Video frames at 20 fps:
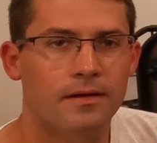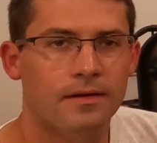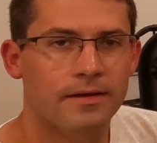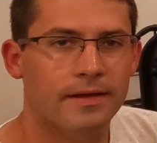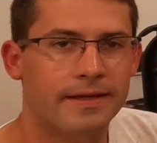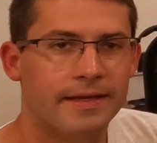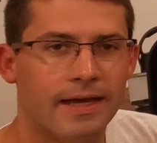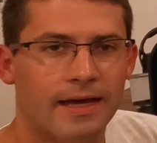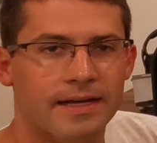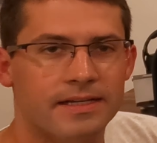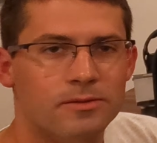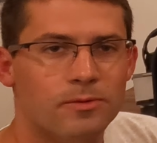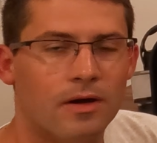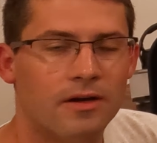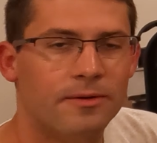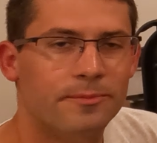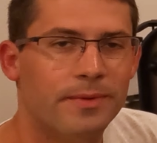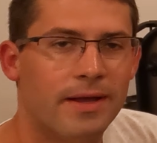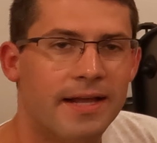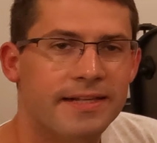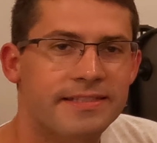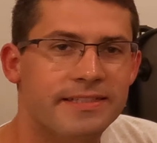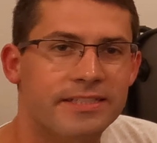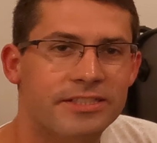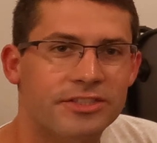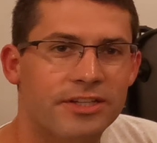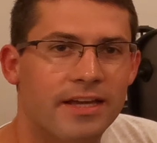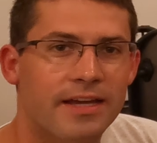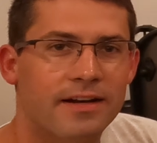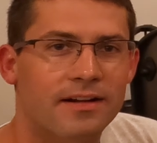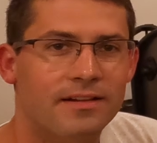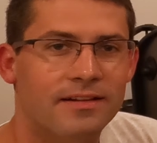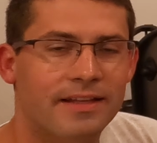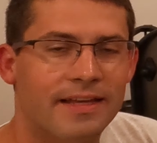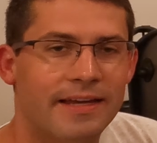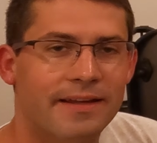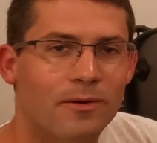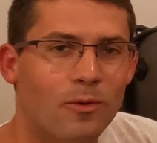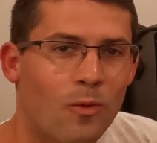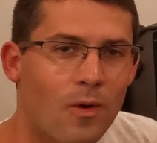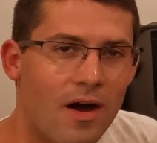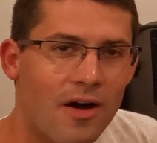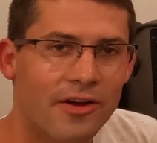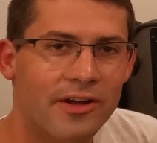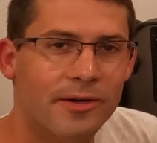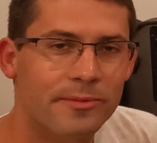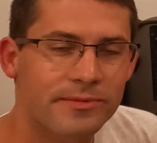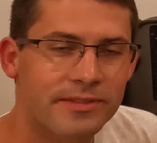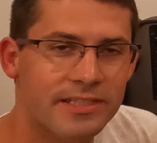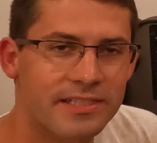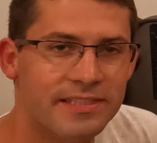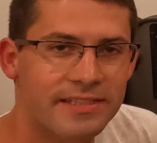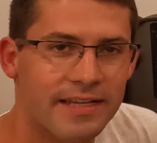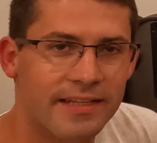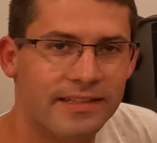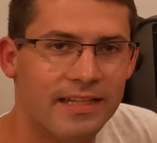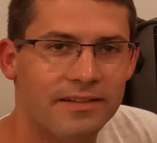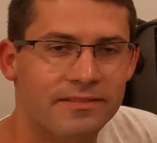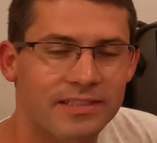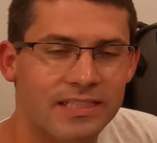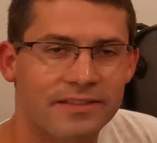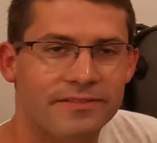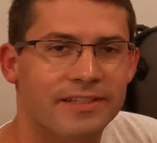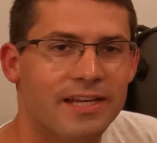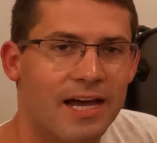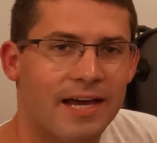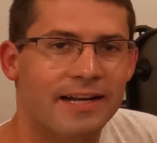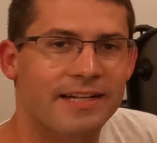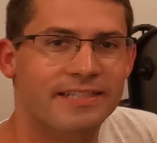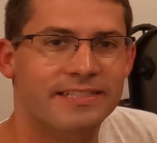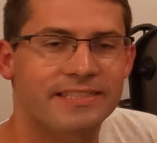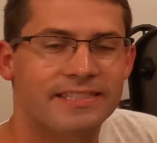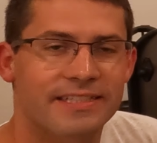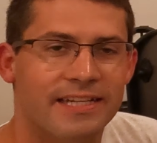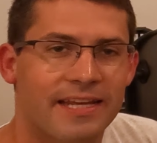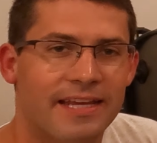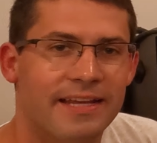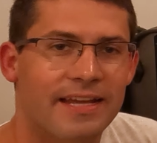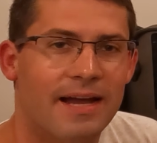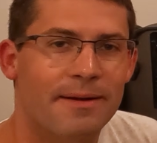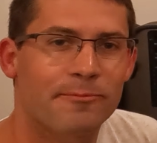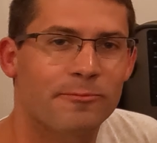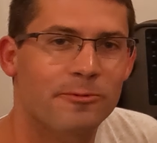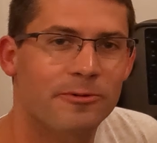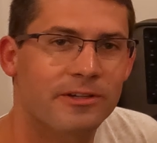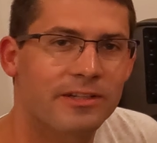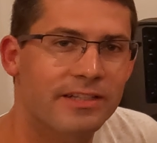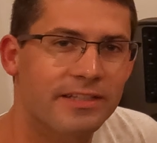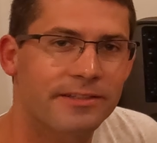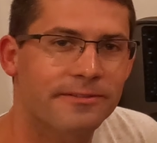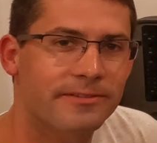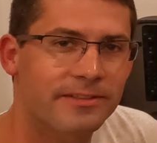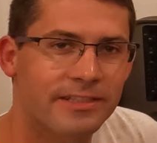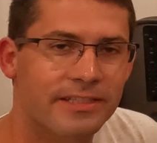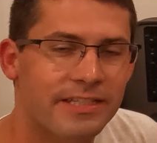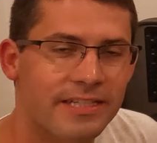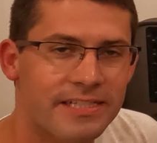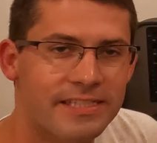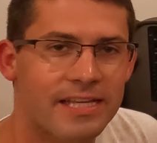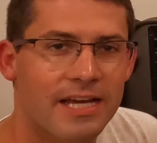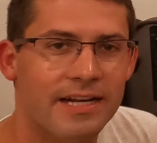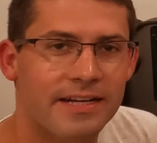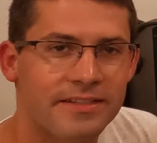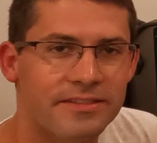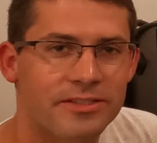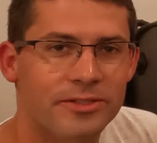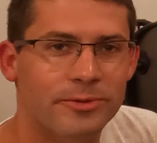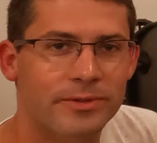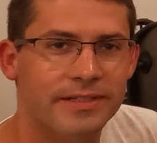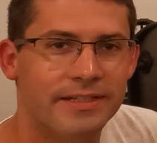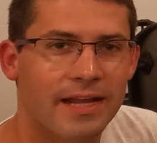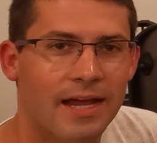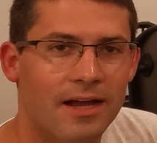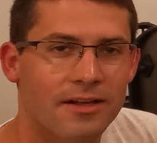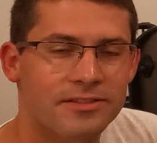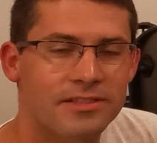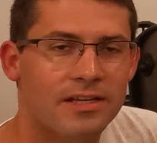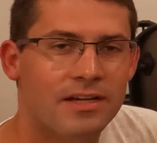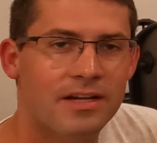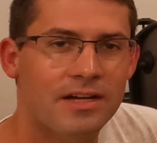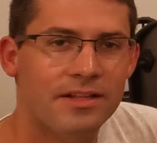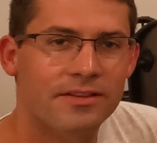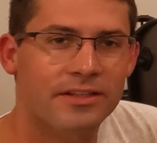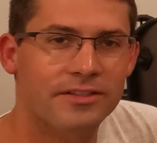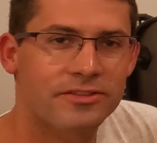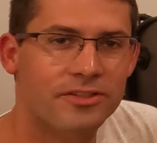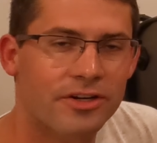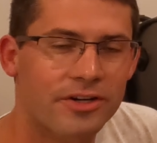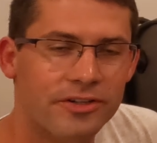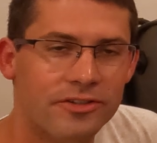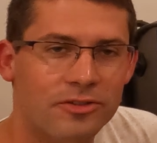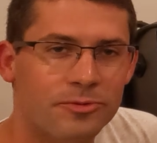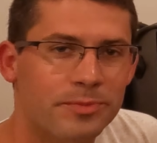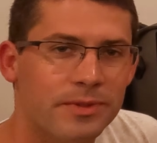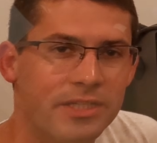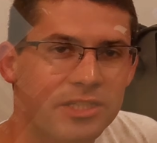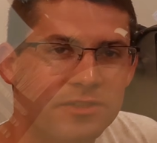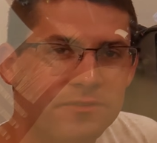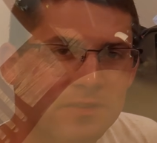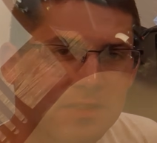Hey guys, welcome back to the channel and welcome to Stay Level Avionix. Today I'm really excited to announce the Turtle Beach